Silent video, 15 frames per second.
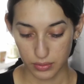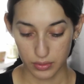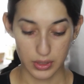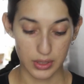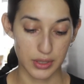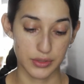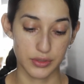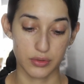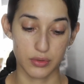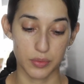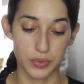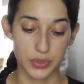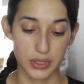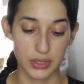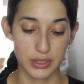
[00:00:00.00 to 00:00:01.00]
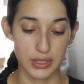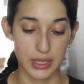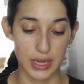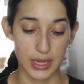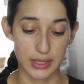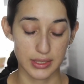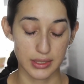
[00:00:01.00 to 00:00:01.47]
The description
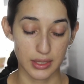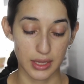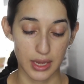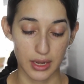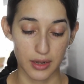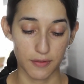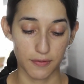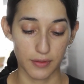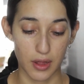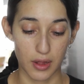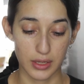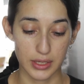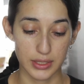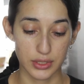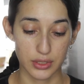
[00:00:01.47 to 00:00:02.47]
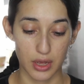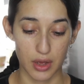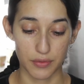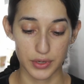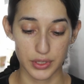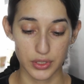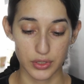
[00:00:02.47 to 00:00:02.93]
says, get a flawless
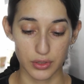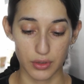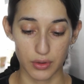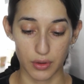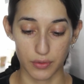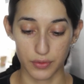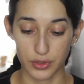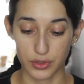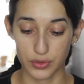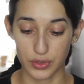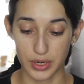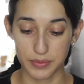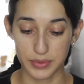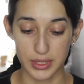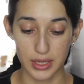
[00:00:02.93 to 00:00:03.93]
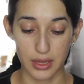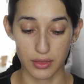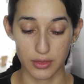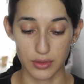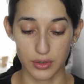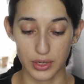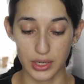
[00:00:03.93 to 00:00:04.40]
coverage of your dreams
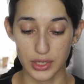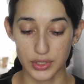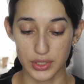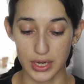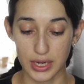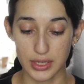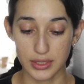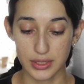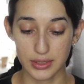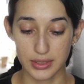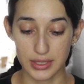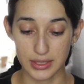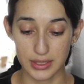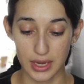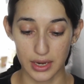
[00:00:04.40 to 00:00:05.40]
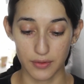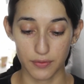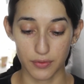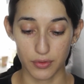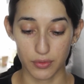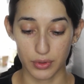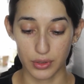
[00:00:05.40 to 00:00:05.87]
in 30 shades designed
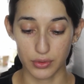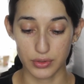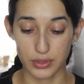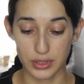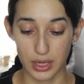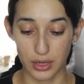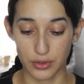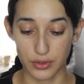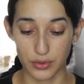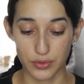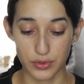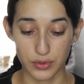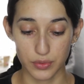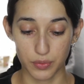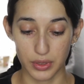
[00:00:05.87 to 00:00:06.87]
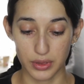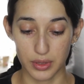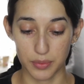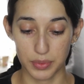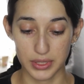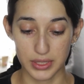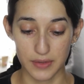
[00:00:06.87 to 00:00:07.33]
for real skin tones with
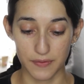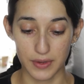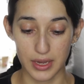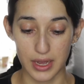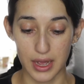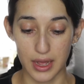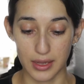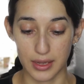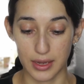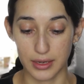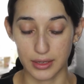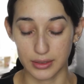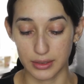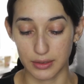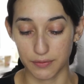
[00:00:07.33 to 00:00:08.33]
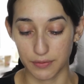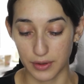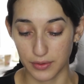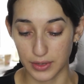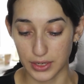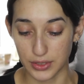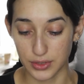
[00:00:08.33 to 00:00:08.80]
the Pacifica Alight Clean
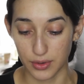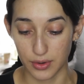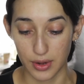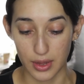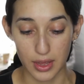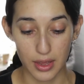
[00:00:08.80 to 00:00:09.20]
foundation.